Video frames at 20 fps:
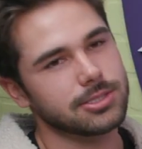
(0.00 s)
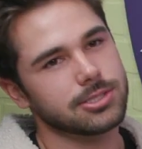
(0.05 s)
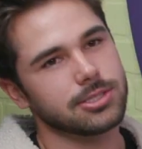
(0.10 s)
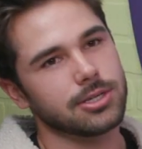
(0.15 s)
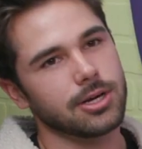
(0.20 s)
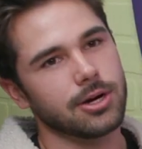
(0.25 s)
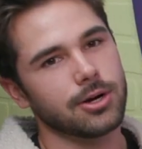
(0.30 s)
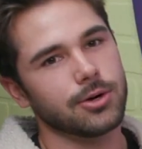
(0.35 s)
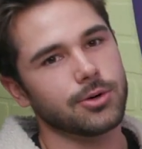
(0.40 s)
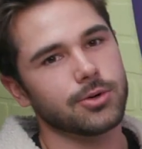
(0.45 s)

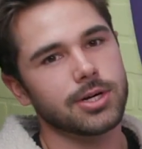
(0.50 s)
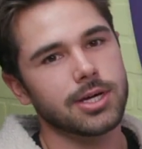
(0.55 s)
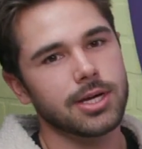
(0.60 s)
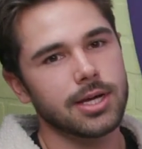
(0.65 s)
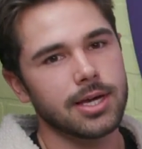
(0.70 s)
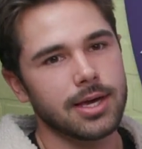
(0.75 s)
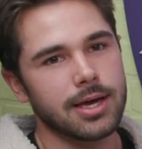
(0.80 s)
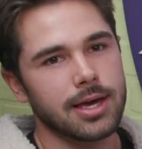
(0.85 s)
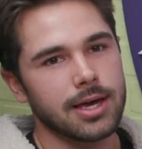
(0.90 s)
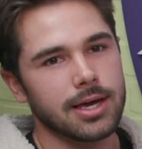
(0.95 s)
So
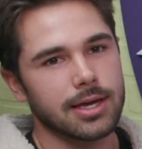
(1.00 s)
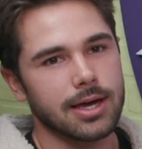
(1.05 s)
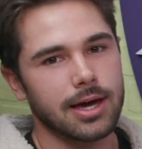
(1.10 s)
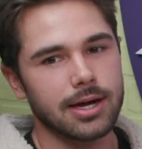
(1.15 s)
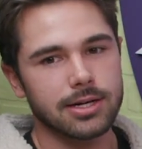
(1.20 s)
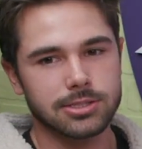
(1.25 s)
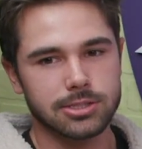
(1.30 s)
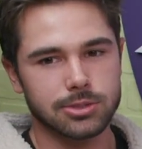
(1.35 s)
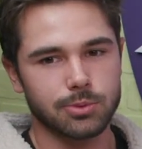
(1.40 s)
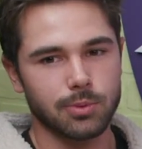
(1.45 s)

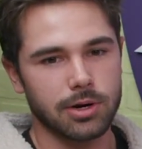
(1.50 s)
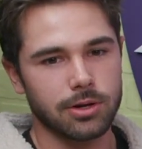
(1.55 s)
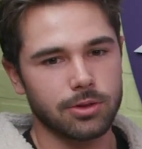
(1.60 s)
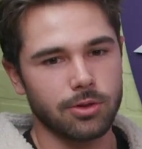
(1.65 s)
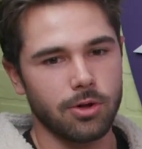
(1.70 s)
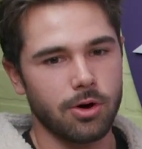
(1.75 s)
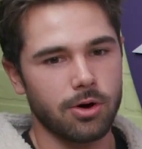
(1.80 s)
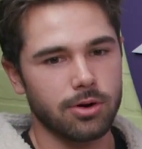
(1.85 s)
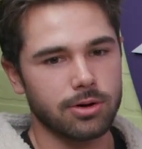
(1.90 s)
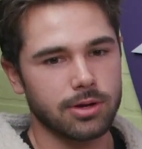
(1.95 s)
kind of just went
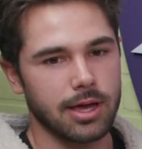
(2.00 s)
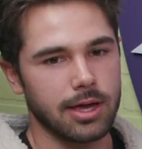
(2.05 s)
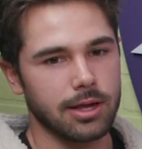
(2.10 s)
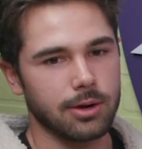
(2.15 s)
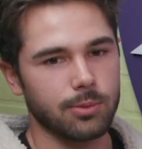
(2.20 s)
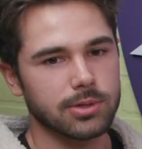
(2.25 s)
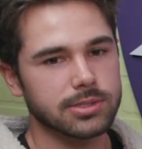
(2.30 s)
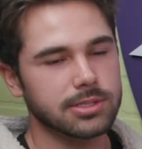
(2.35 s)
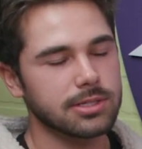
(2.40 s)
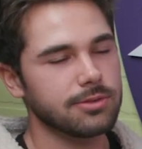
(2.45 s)
along, and
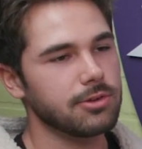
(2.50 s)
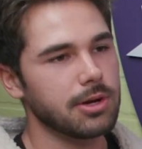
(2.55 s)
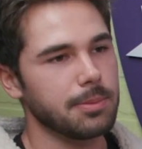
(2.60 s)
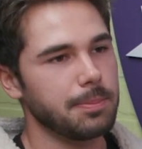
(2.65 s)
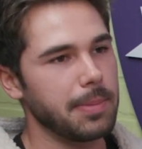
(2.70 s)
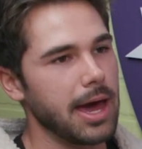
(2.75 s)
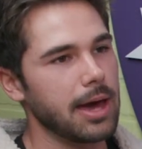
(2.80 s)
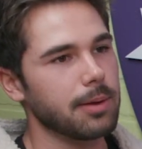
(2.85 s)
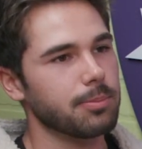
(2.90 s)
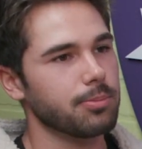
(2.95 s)
it wasn't even a
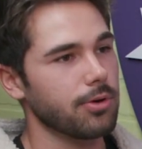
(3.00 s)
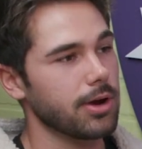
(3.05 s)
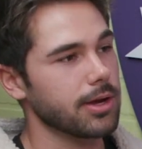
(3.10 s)
bad